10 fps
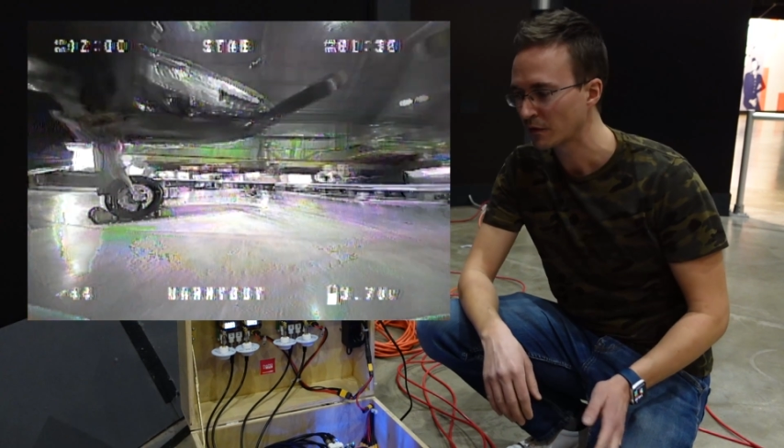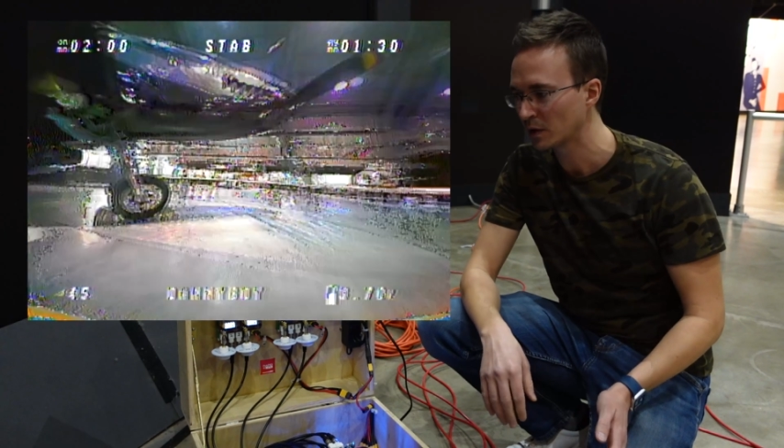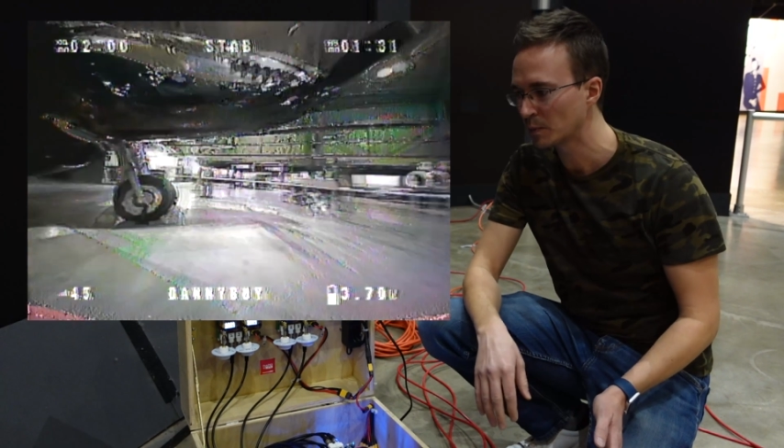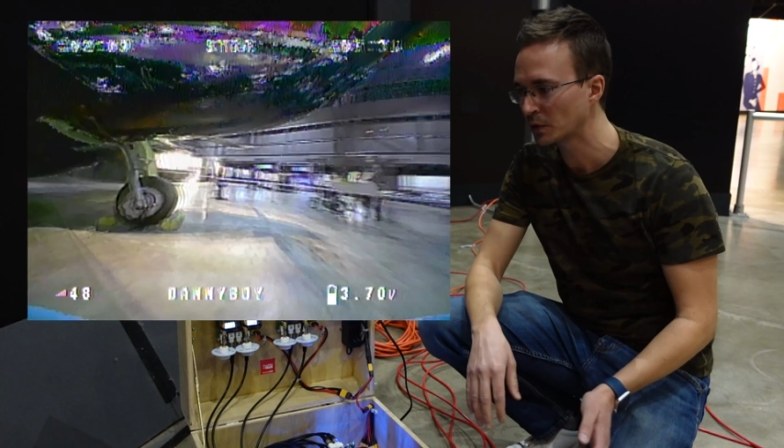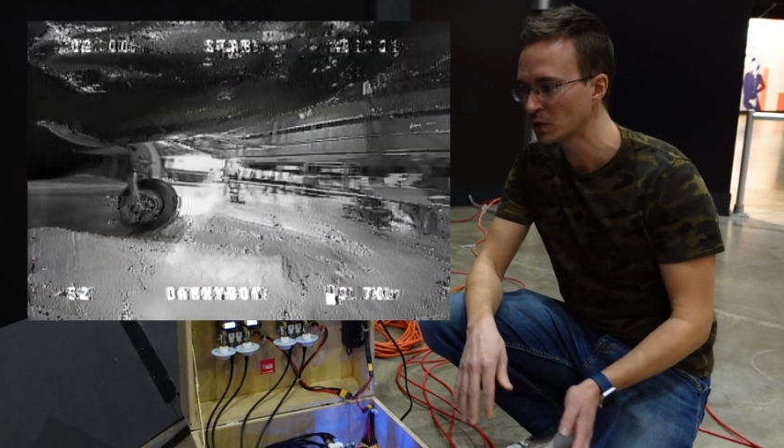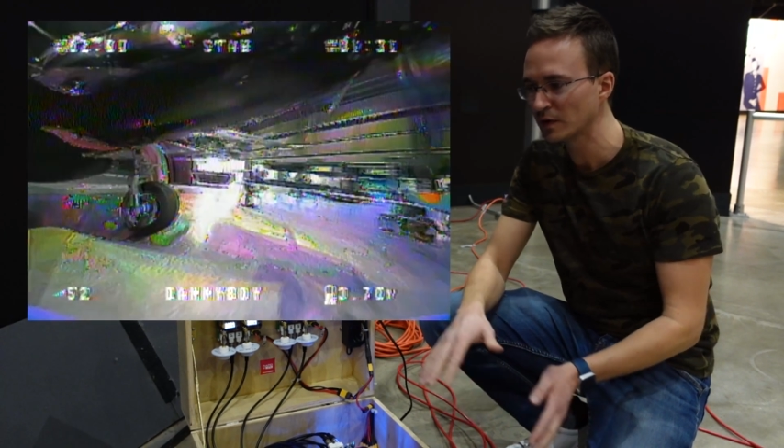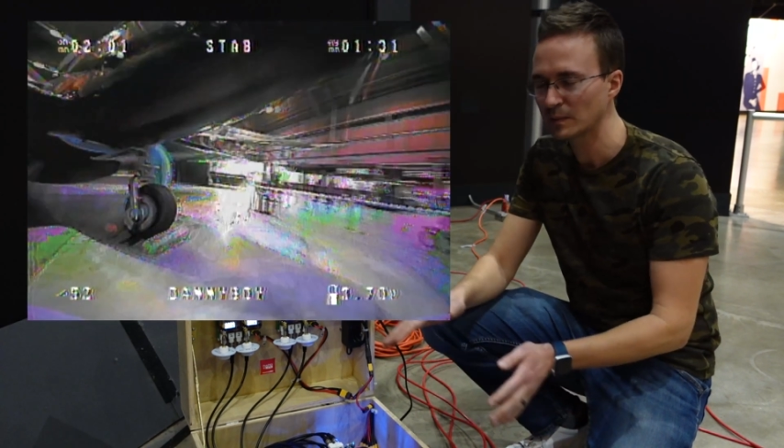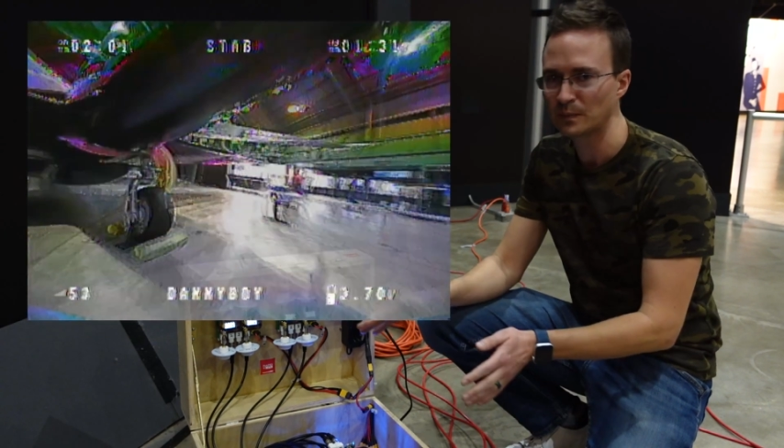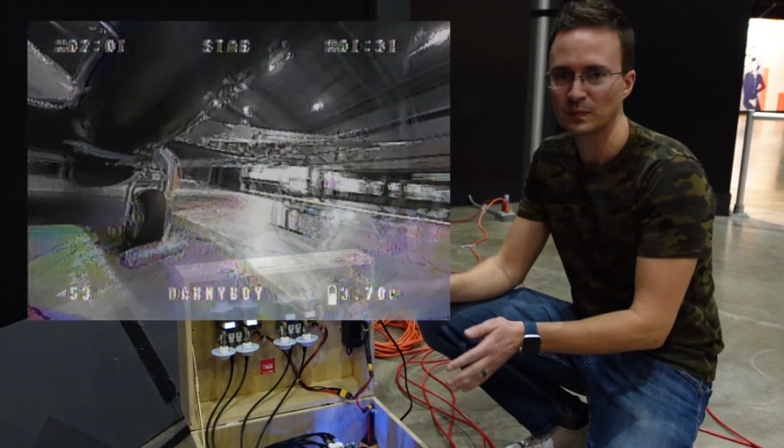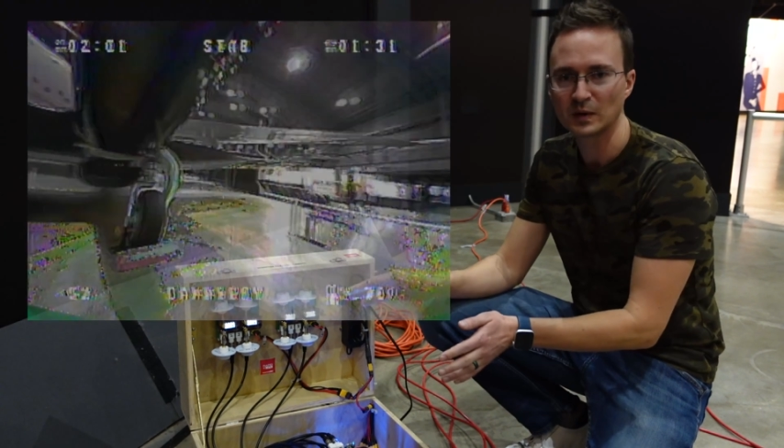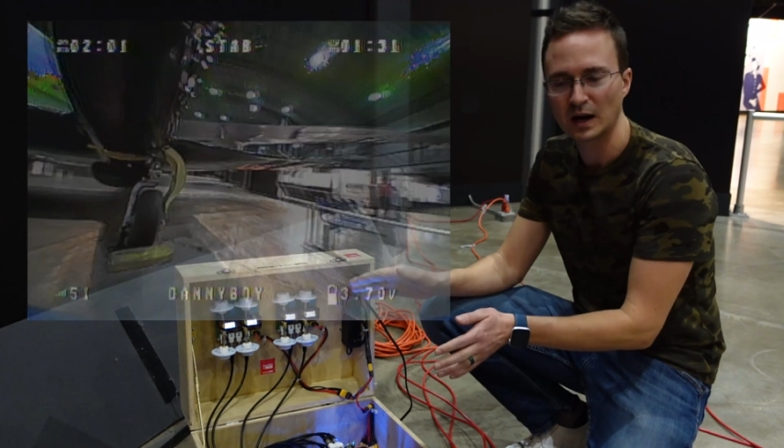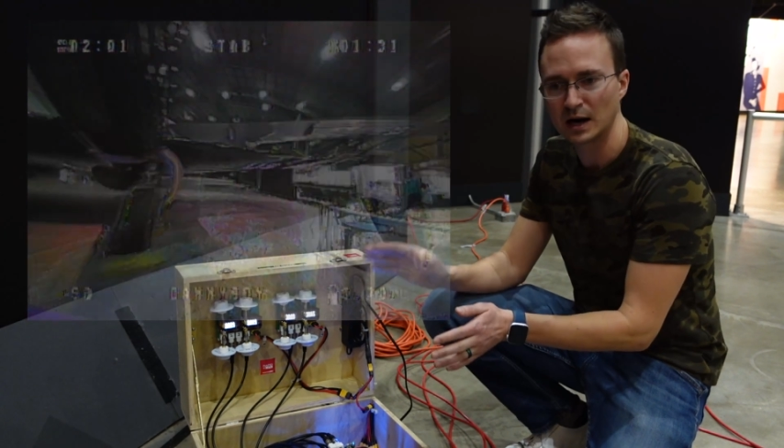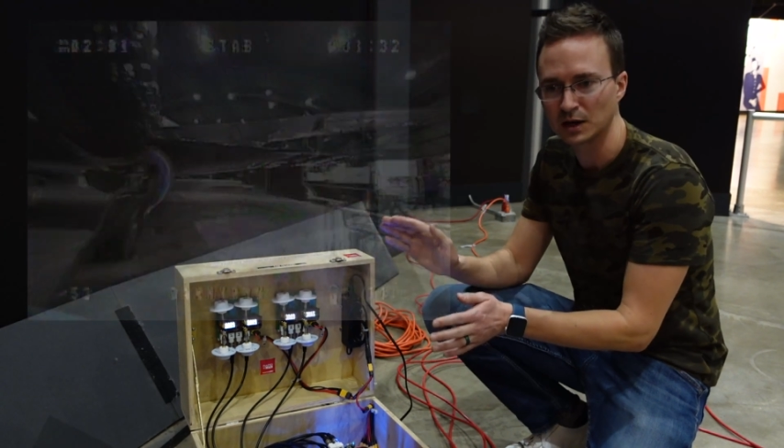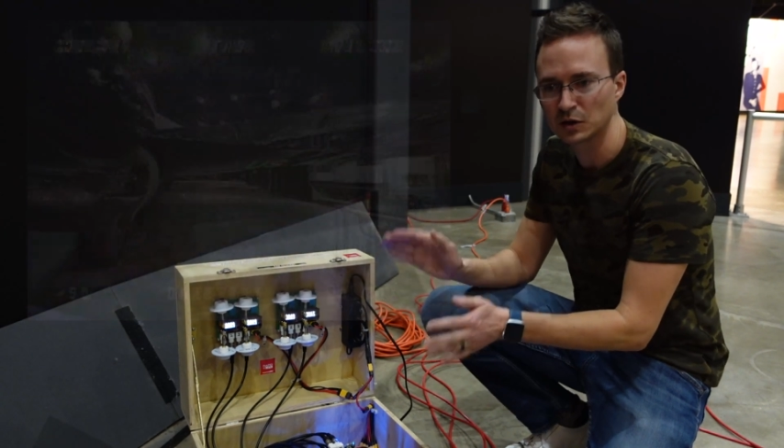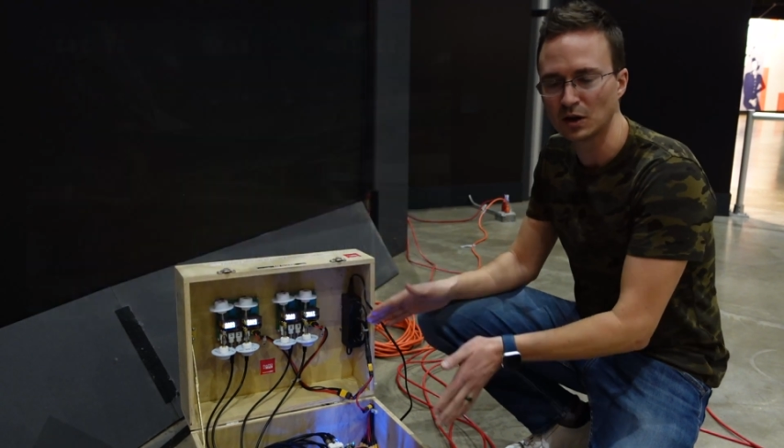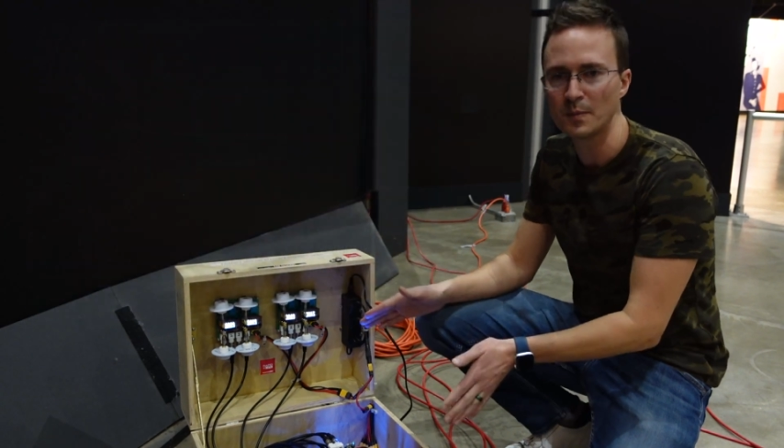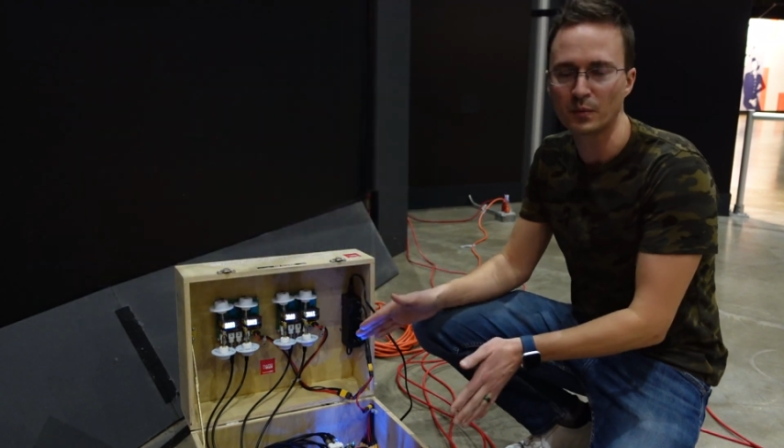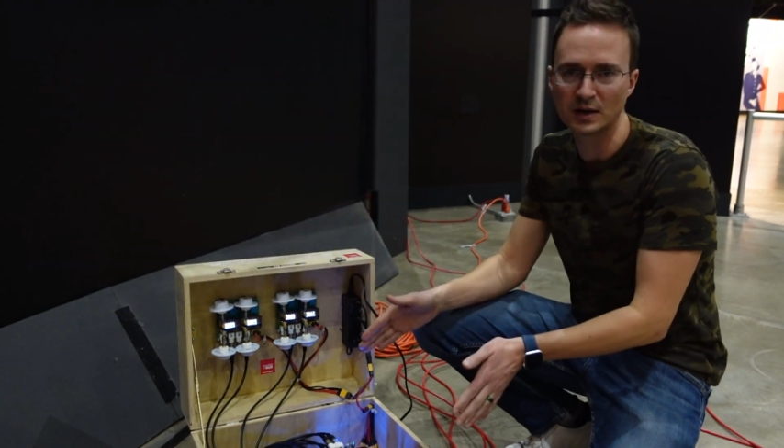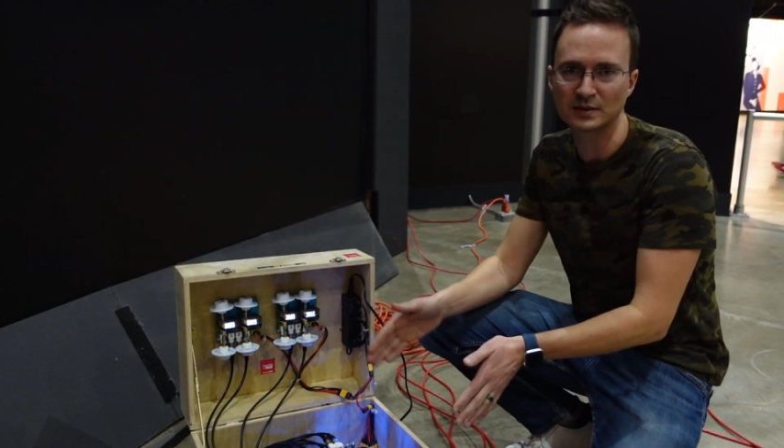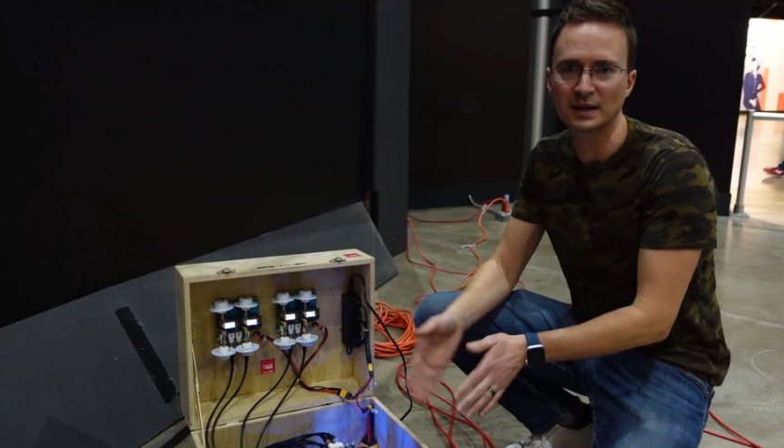for improving uh, club
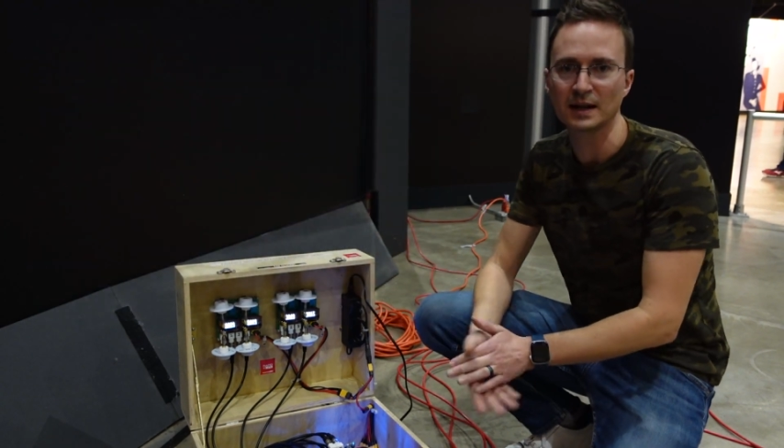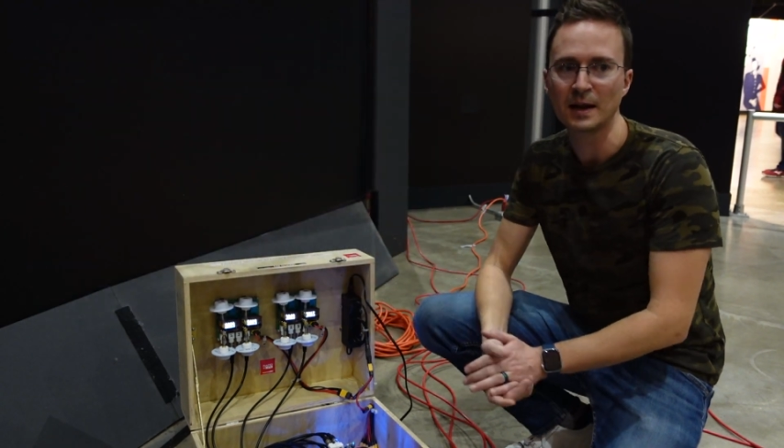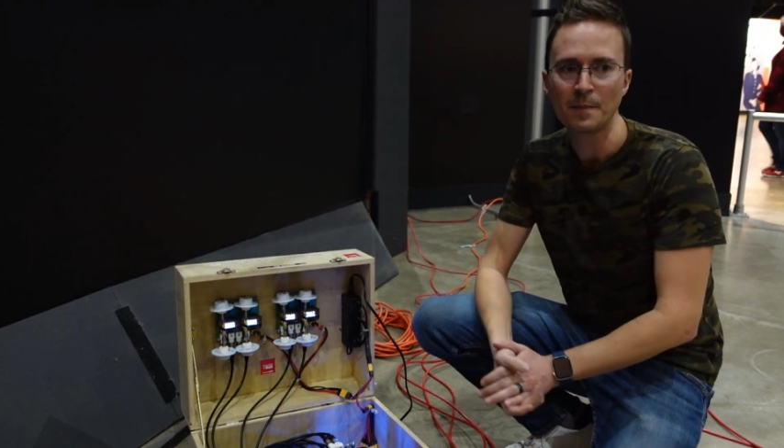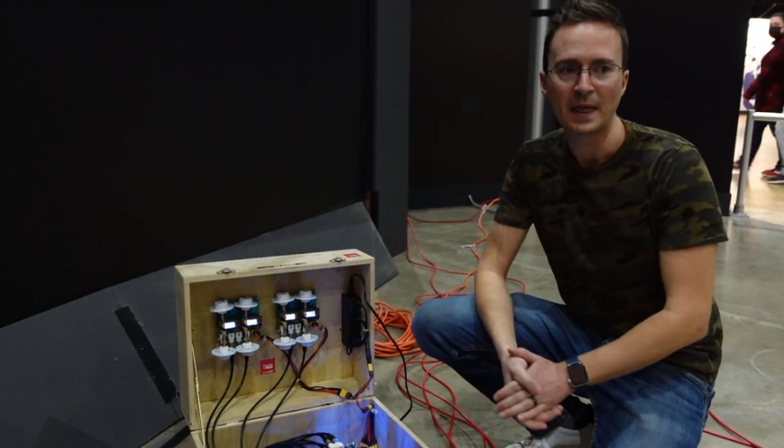racing